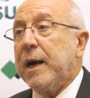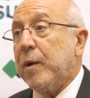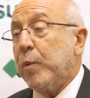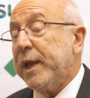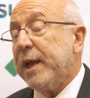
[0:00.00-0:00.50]

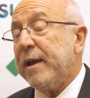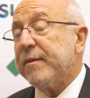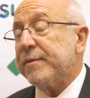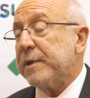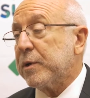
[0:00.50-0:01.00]
We
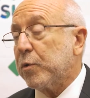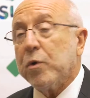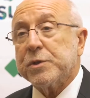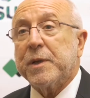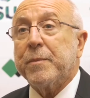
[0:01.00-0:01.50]
have
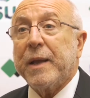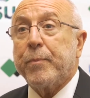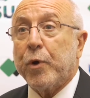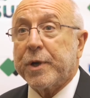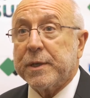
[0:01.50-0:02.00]
Goals in My
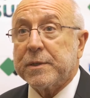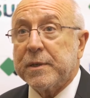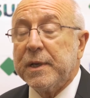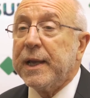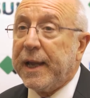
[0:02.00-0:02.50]

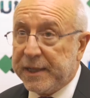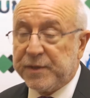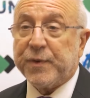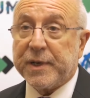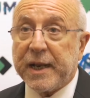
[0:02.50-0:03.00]
Pocket and
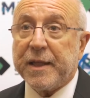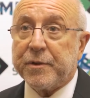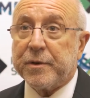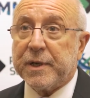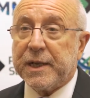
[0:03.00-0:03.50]
different
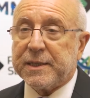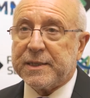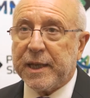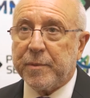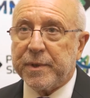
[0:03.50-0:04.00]
other
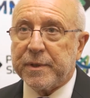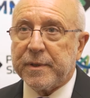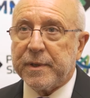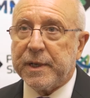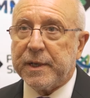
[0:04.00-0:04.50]
entertainment
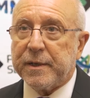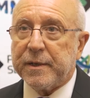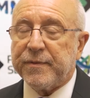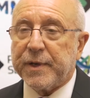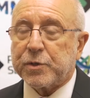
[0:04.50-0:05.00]

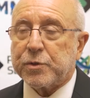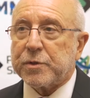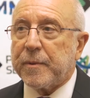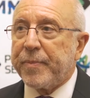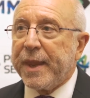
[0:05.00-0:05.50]

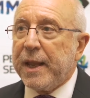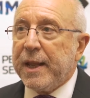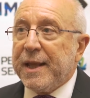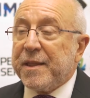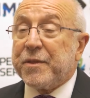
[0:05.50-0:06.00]
functions.
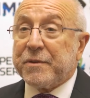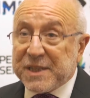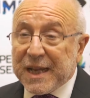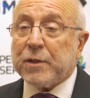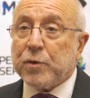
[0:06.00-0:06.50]
The
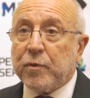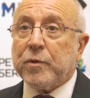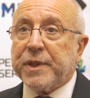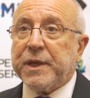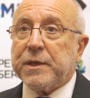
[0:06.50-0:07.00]
result of
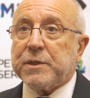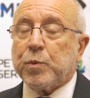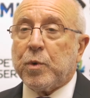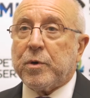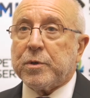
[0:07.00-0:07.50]
all this
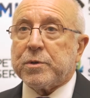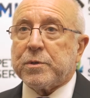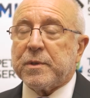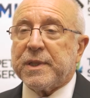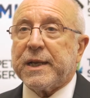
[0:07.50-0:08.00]

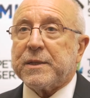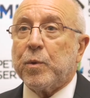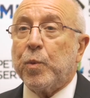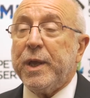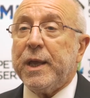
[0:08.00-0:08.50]
was
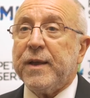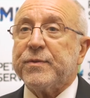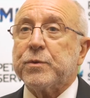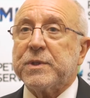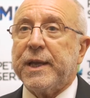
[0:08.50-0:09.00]
that we
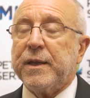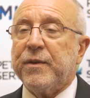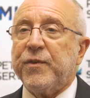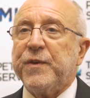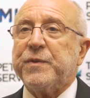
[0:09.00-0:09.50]
have
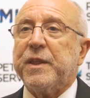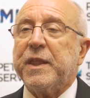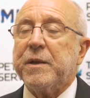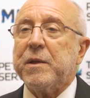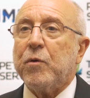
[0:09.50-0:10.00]
today
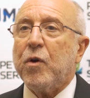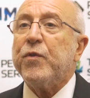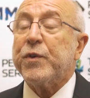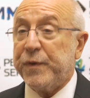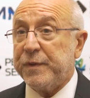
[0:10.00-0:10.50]

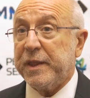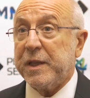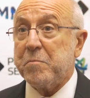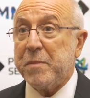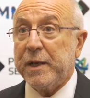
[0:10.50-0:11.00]
over
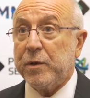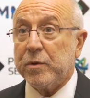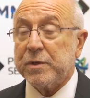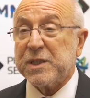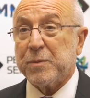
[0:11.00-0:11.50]
53
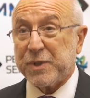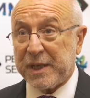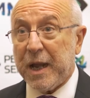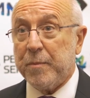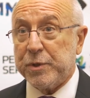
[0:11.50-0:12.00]
million
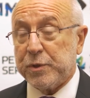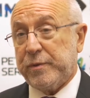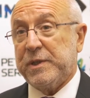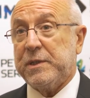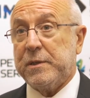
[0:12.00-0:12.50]
subscribers
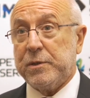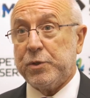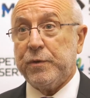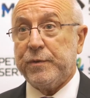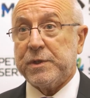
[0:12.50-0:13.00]
to these
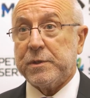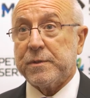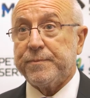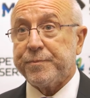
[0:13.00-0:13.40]
services.